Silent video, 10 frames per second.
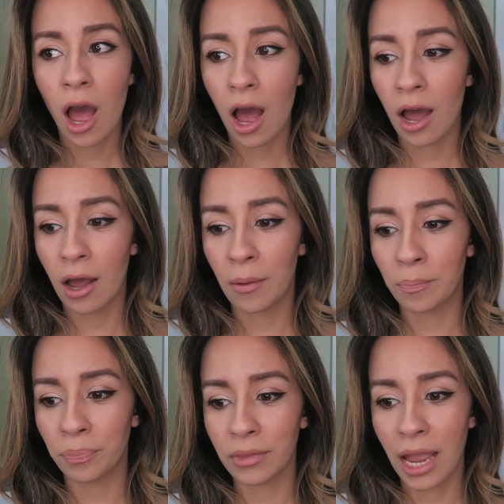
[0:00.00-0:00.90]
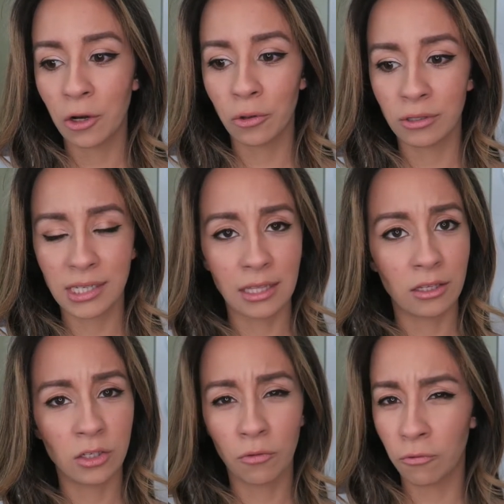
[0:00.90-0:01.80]
Um, I know there's like
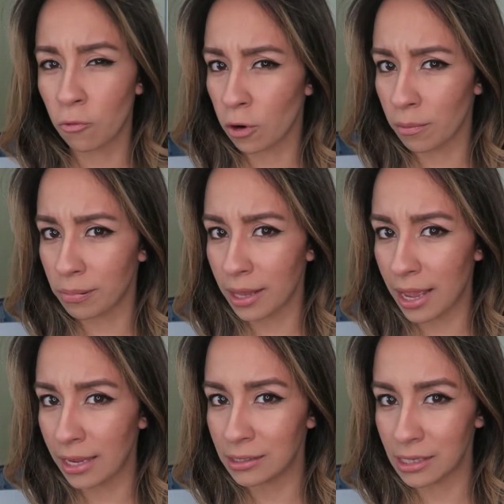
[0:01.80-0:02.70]
the Sephora Play.